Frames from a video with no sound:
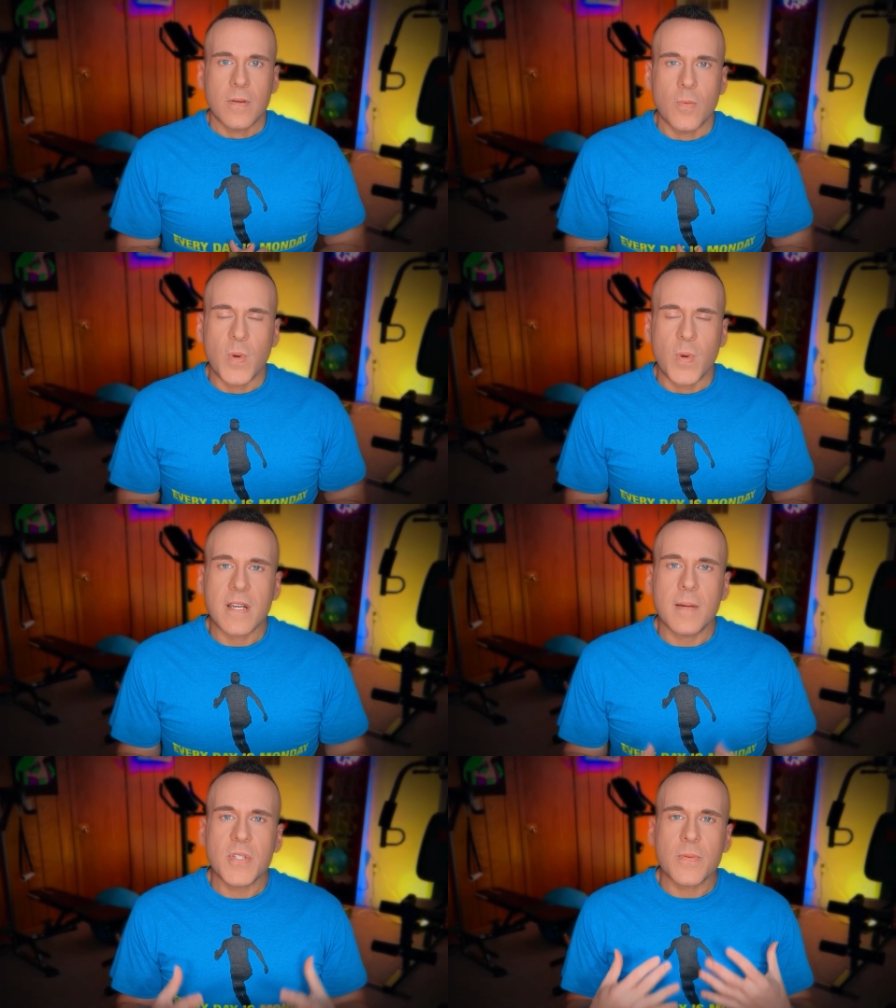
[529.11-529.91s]
When it
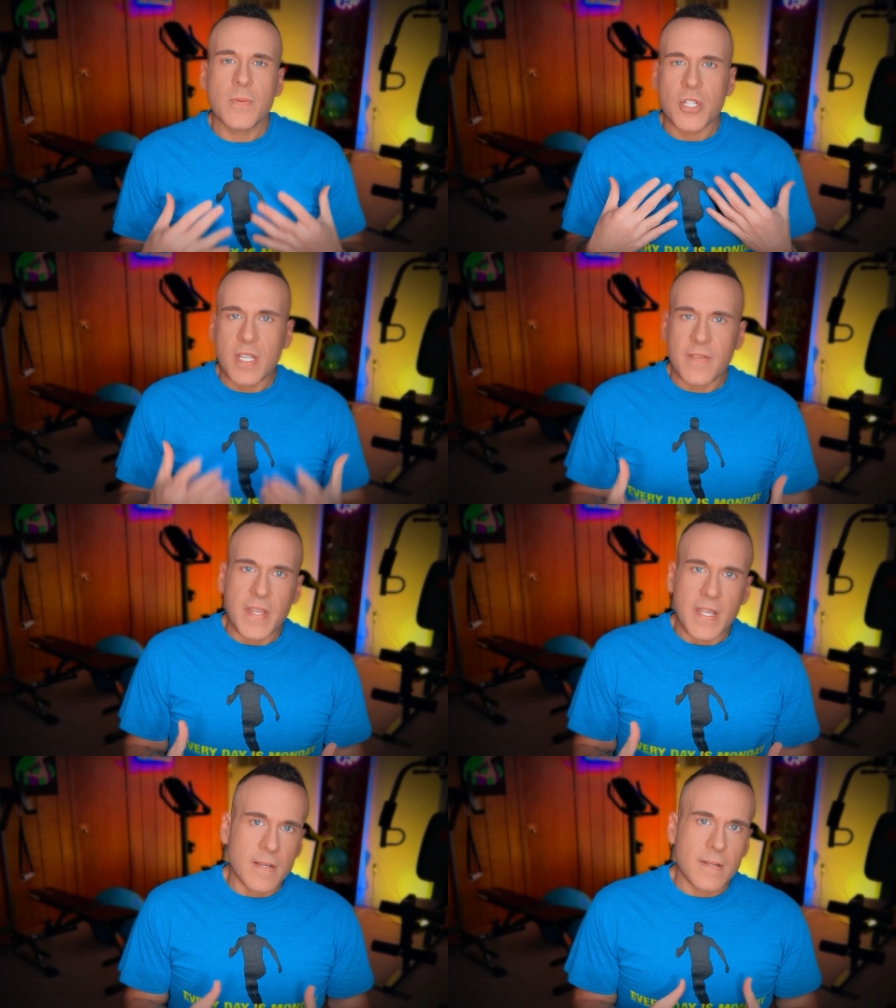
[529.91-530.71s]
comes to
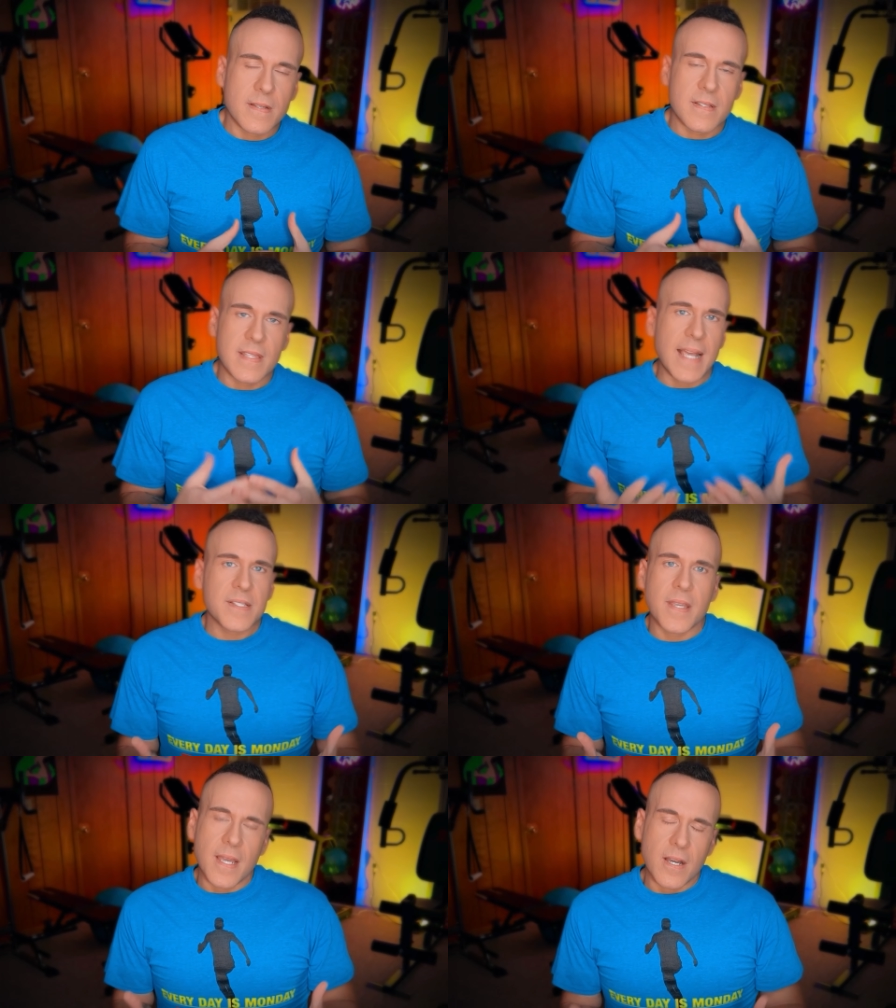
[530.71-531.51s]
achieving
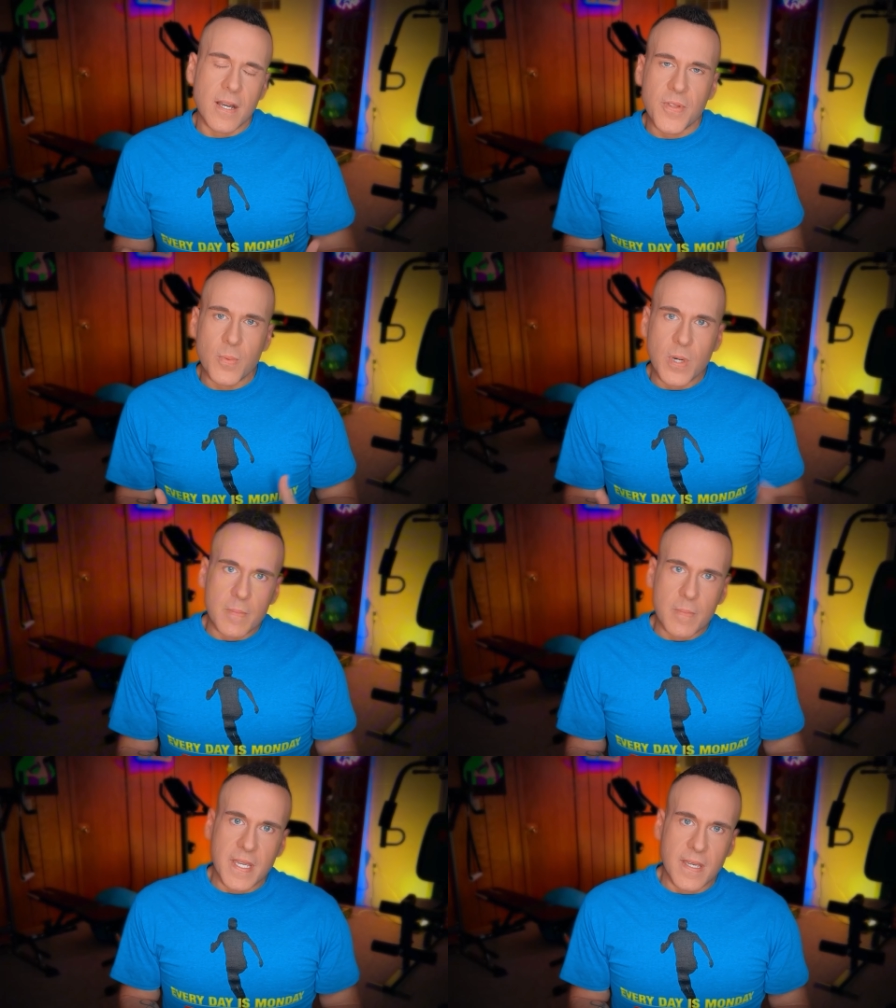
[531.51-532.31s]
lasting health and well
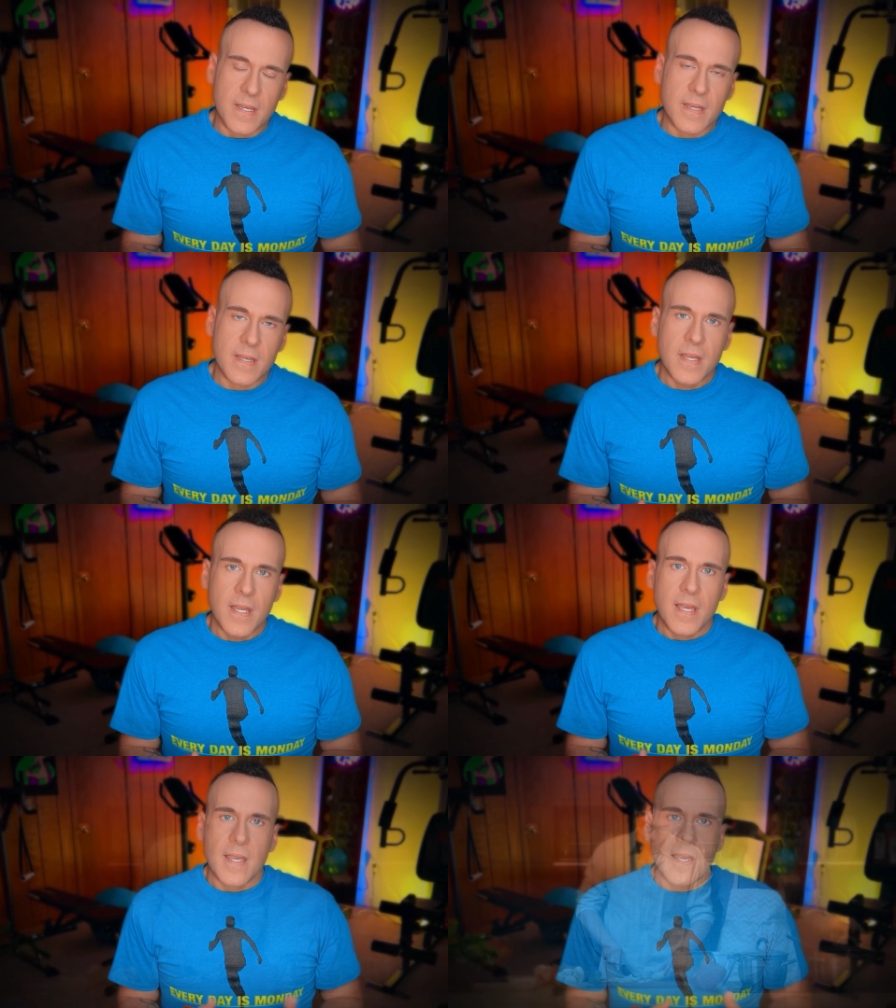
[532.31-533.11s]
being, it